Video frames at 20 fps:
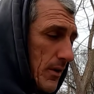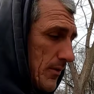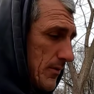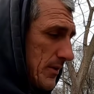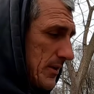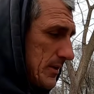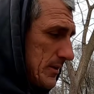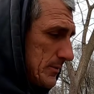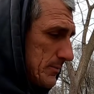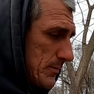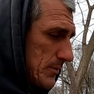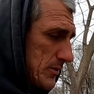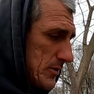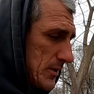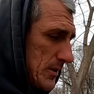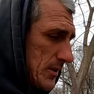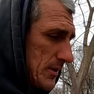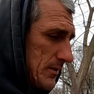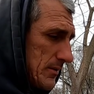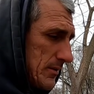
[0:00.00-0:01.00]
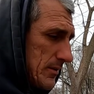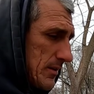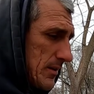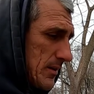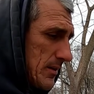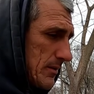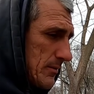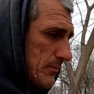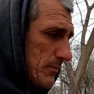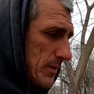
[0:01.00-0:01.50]
on these machines,
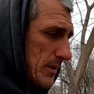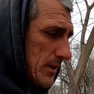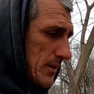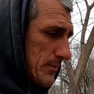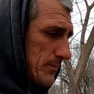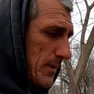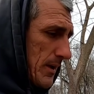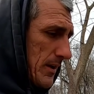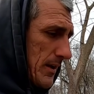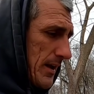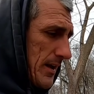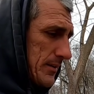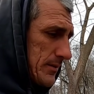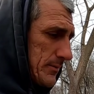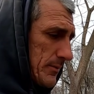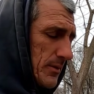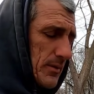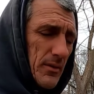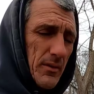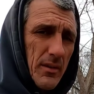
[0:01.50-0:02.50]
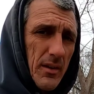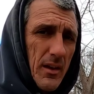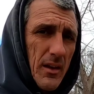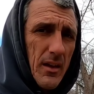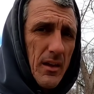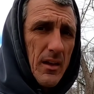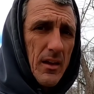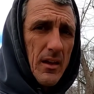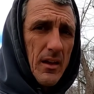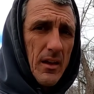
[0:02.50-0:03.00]
because my last ones,
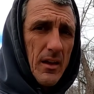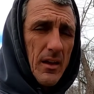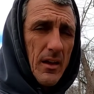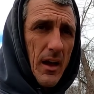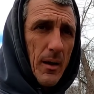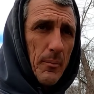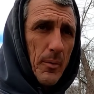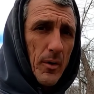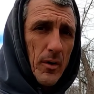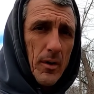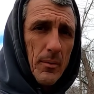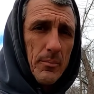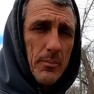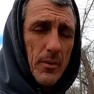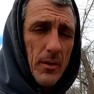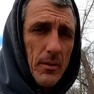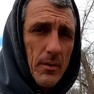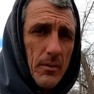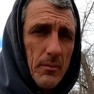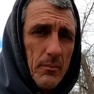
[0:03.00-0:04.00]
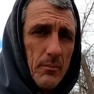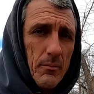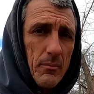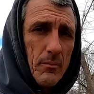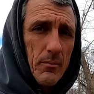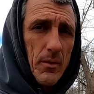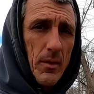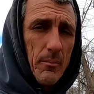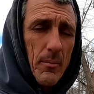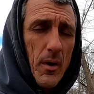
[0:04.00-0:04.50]
I burn up the
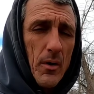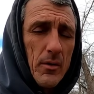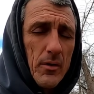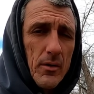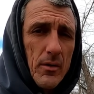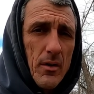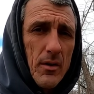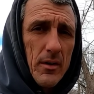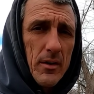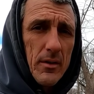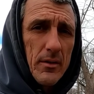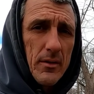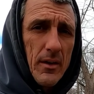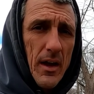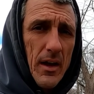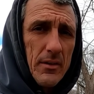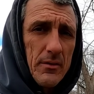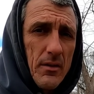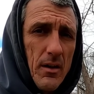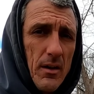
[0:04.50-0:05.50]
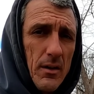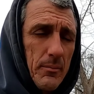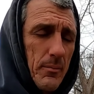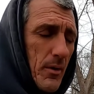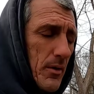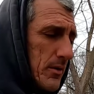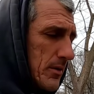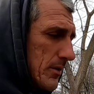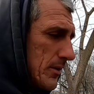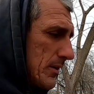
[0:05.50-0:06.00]
motor on it, the hydraulic
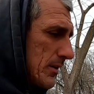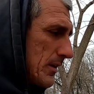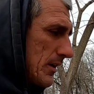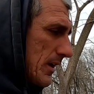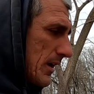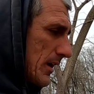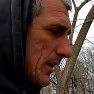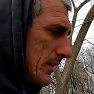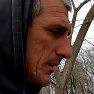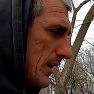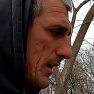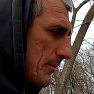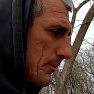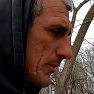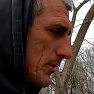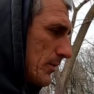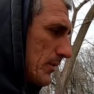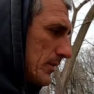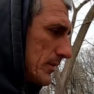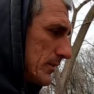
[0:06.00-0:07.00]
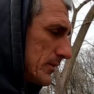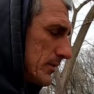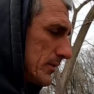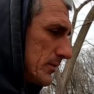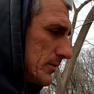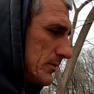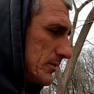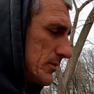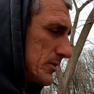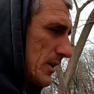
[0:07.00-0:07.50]
motor, and I'm going
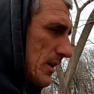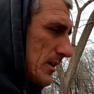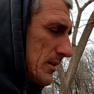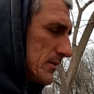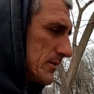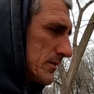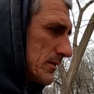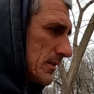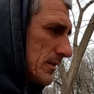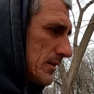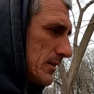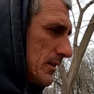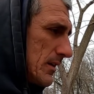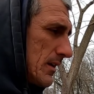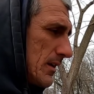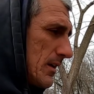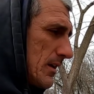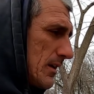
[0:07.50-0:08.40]
to change the